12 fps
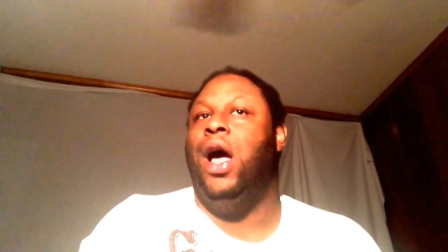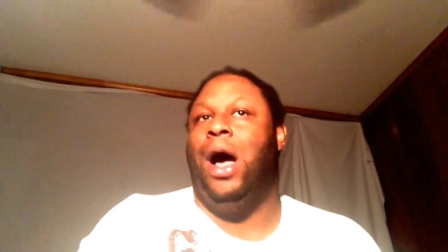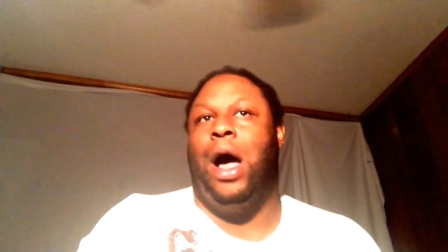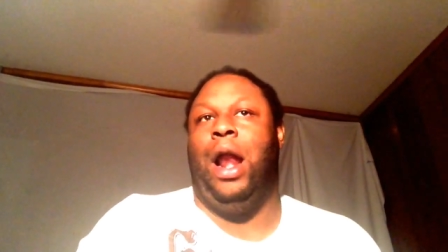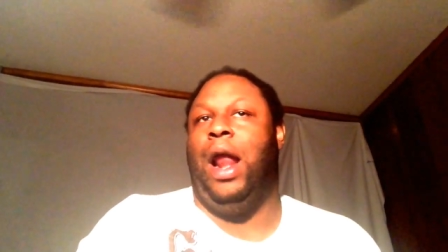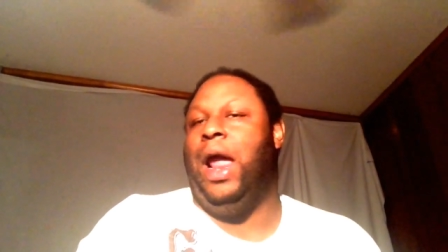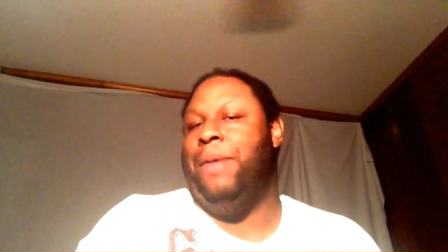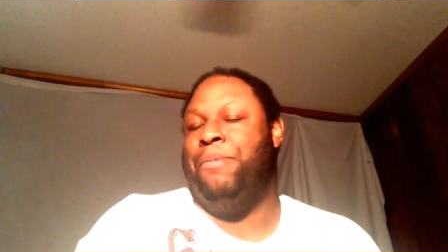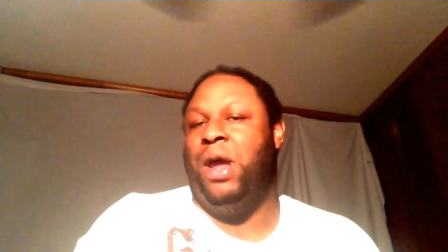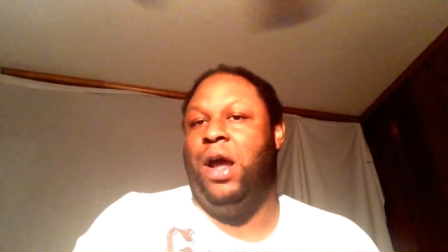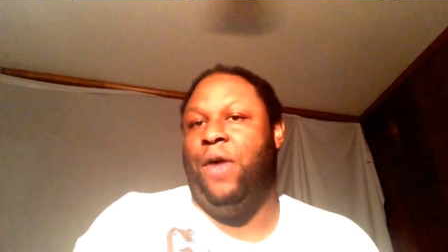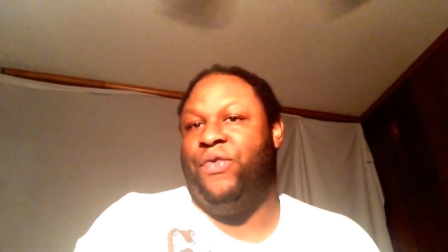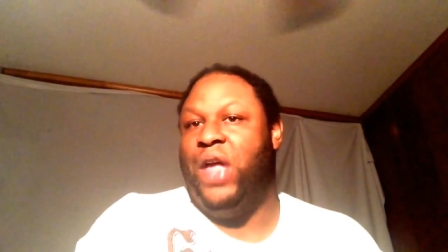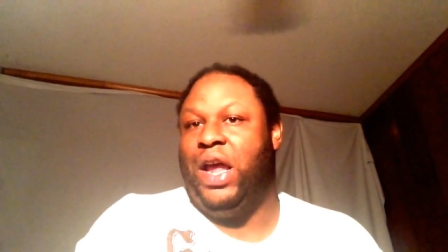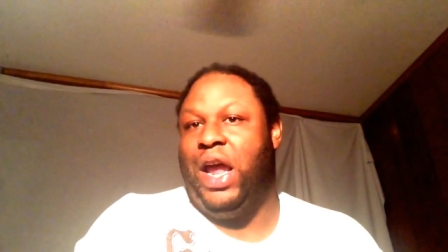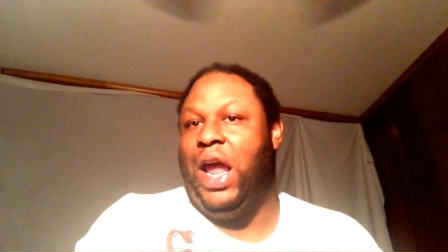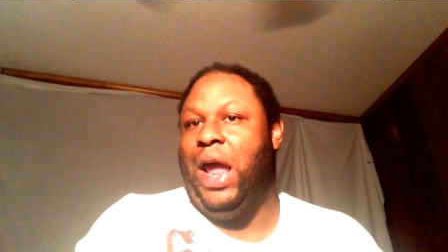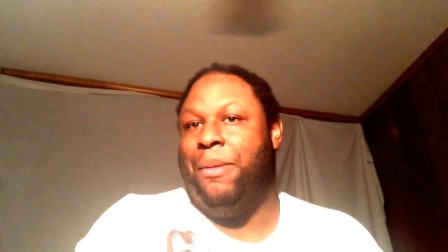I like Belle think
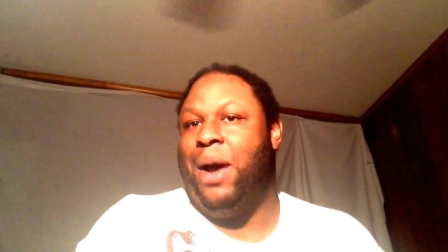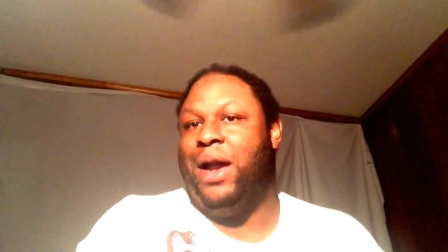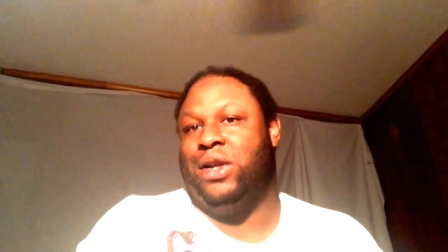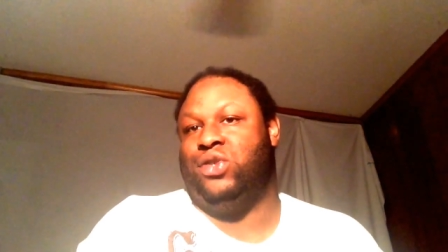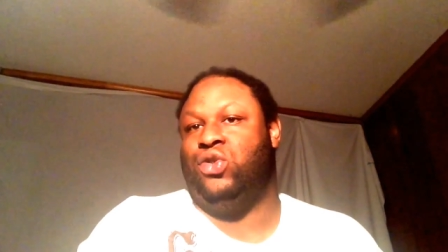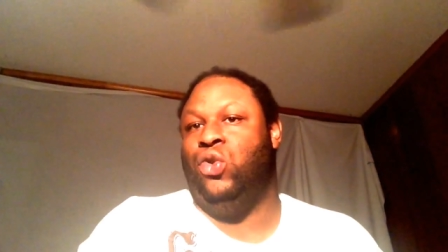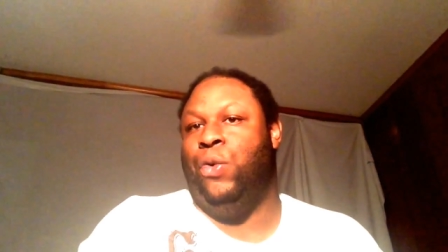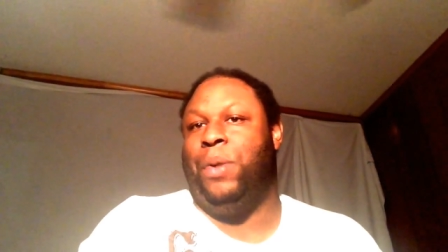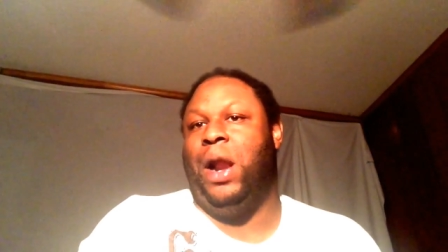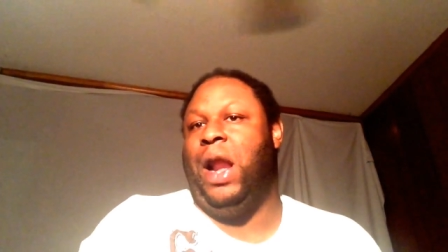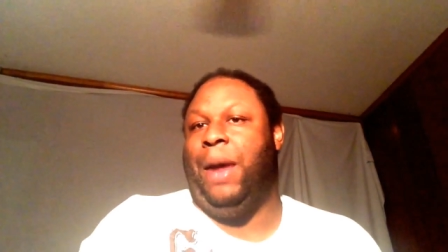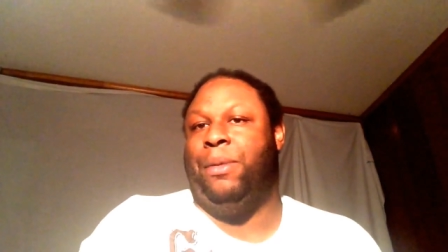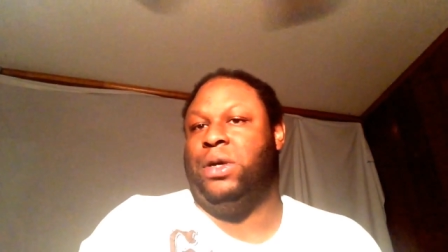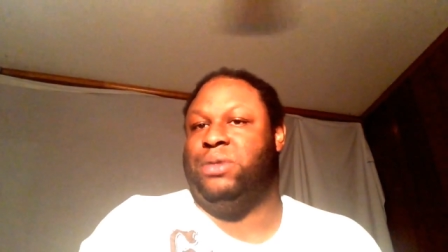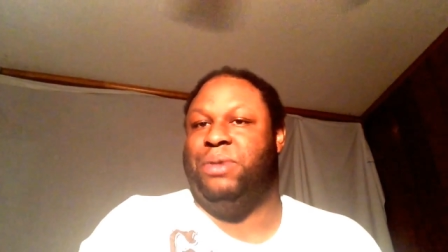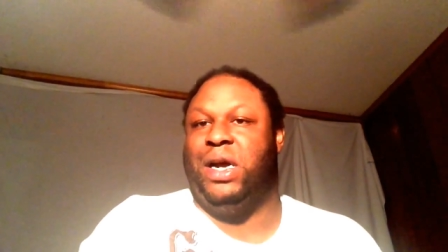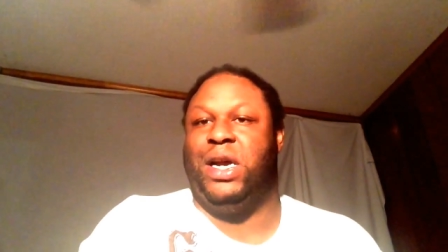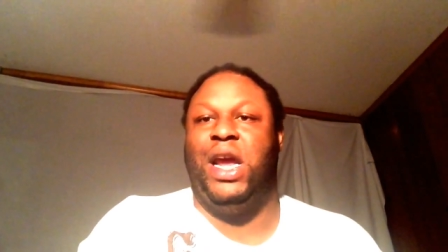everybody stupid and ain't supposed
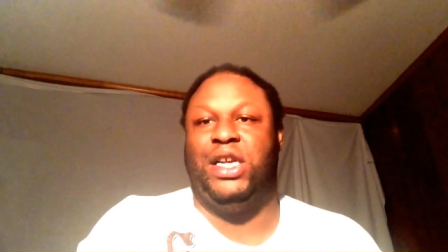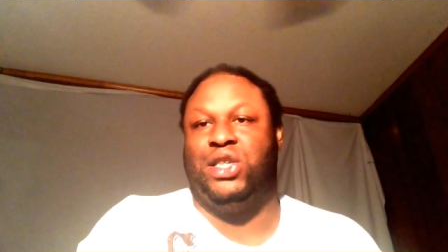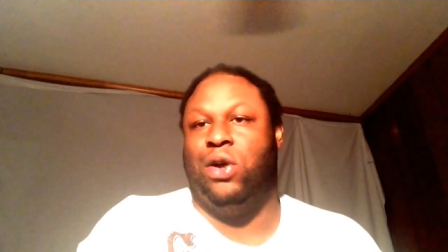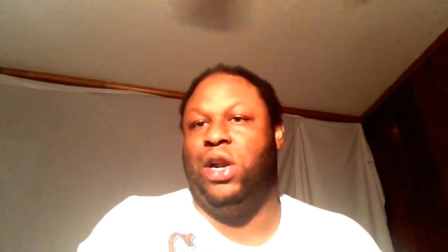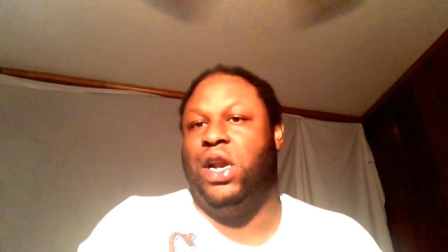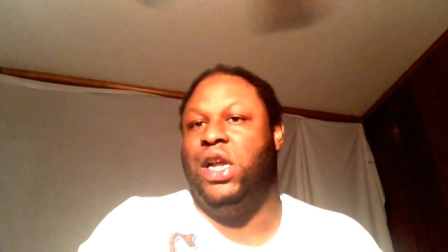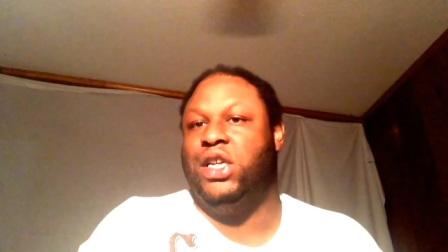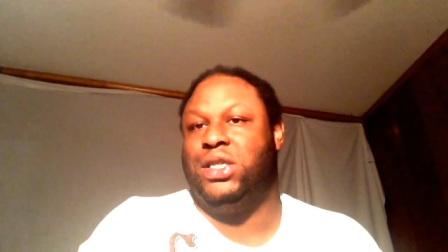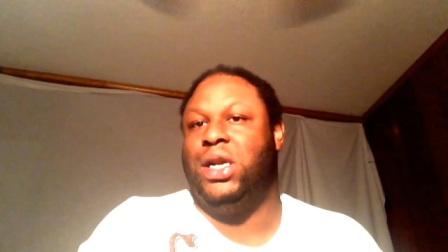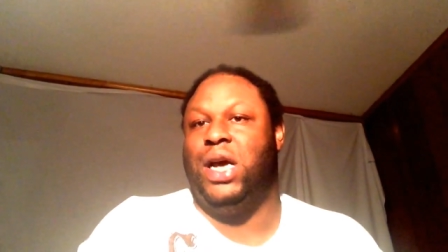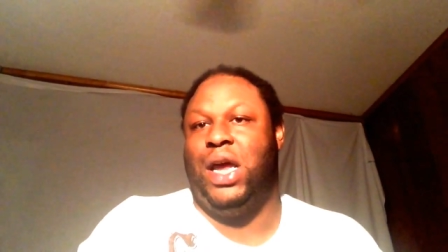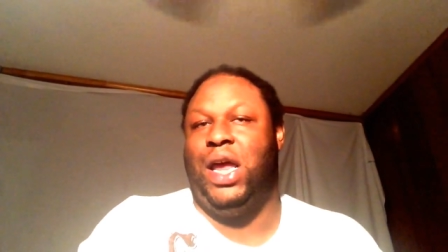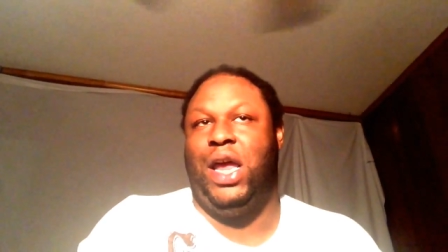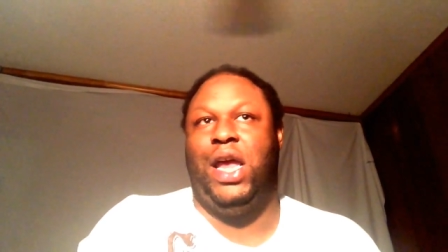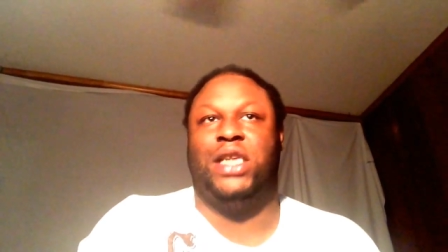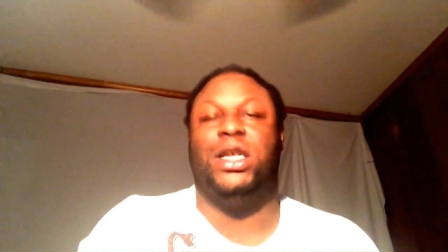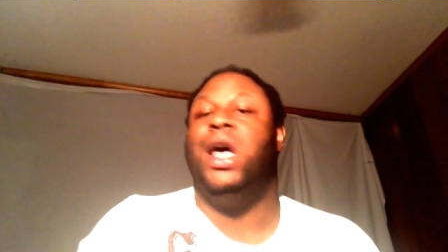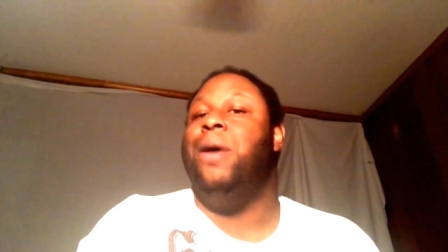to catch on to these little
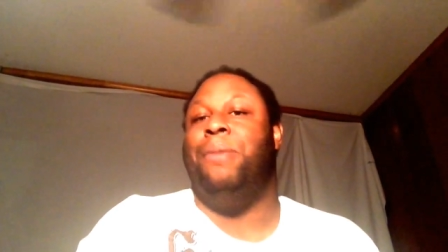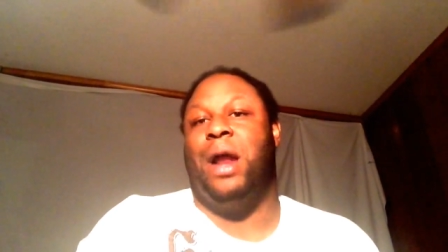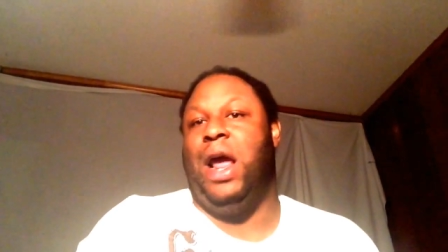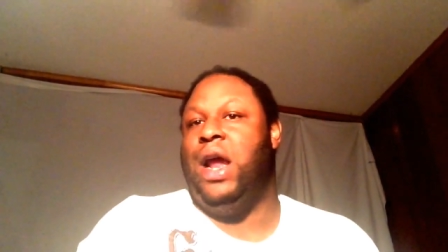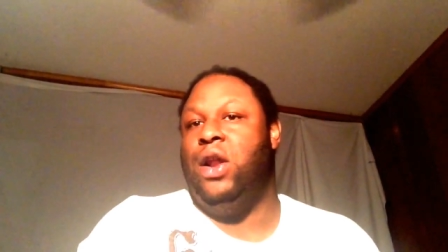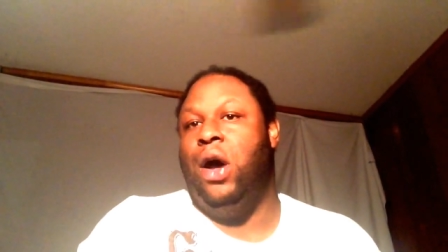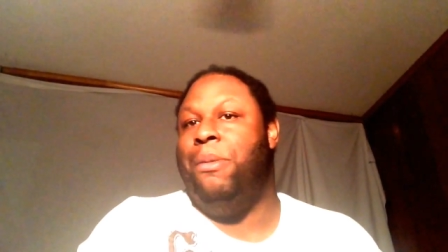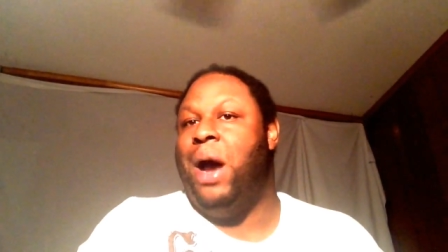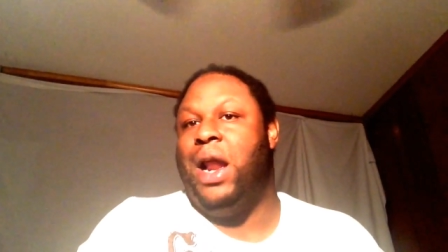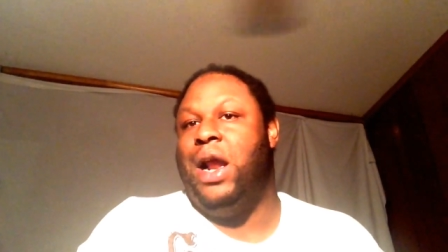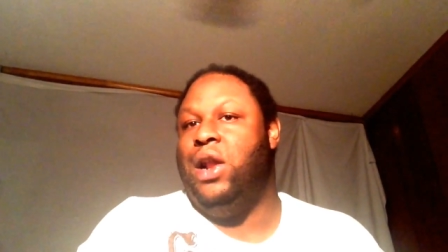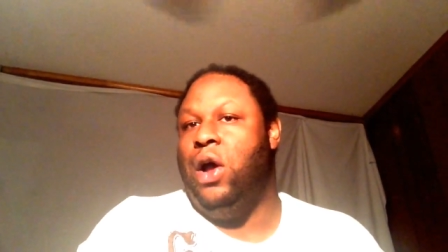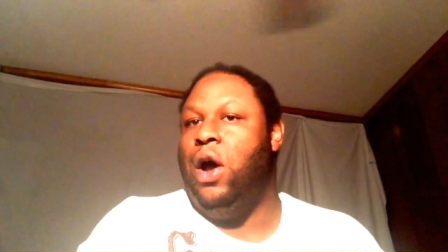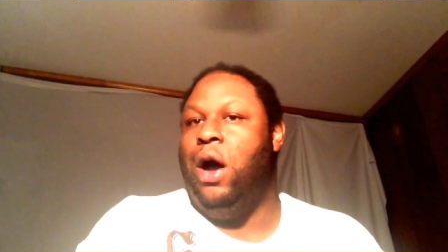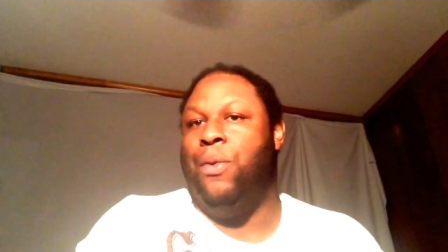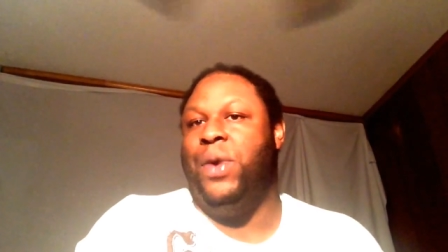hens. But ain't nobody dumb.